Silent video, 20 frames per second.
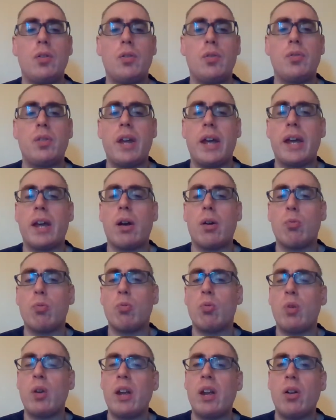take a
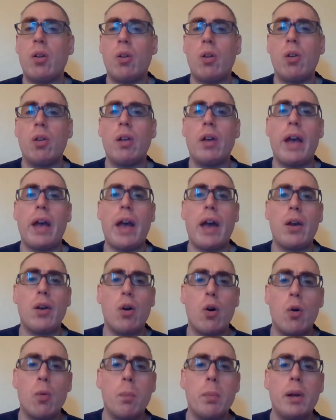real and
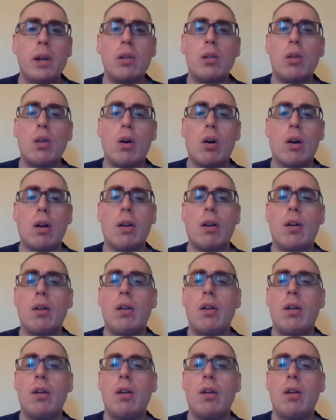open look